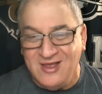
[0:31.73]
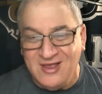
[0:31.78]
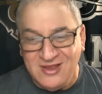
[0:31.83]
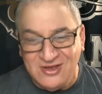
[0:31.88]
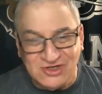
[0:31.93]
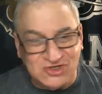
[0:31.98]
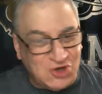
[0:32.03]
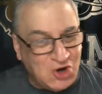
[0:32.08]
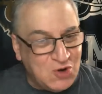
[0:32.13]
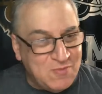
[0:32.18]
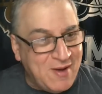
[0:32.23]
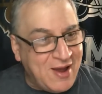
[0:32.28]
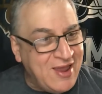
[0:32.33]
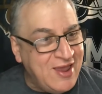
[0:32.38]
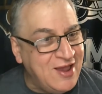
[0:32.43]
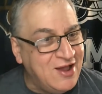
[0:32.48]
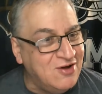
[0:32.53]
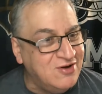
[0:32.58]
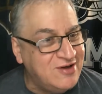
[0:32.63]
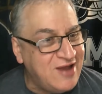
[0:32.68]
Stroke my
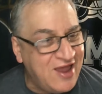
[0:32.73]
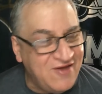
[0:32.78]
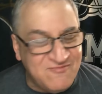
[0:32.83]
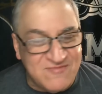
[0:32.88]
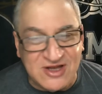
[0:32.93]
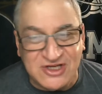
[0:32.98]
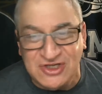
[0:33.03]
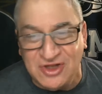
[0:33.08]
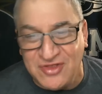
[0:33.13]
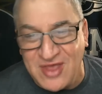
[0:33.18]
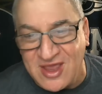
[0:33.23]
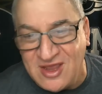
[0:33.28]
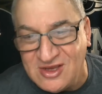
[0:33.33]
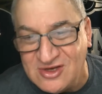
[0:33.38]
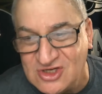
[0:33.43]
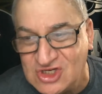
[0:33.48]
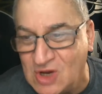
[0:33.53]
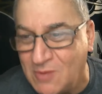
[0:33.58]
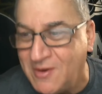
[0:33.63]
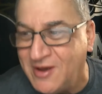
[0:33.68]
ego. Dave Mitchell, thank you
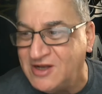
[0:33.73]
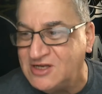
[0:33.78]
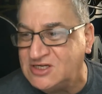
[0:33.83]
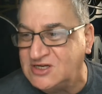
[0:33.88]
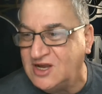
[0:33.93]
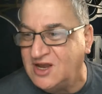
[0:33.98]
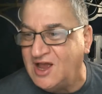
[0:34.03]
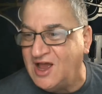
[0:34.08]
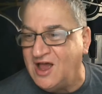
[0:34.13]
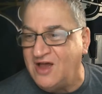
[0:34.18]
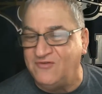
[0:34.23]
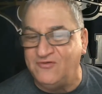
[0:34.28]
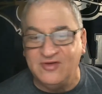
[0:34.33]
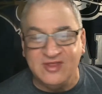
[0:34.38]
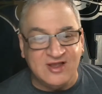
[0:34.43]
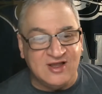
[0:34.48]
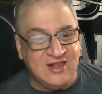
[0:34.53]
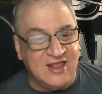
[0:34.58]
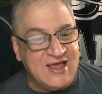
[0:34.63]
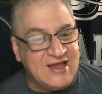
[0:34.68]
so much for the
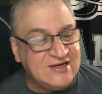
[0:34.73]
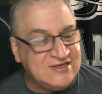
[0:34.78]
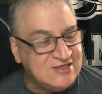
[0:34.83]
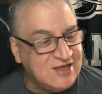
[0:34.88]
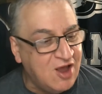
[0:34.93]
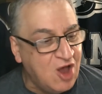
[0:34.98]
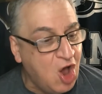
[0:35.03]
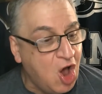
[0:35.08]
clicks.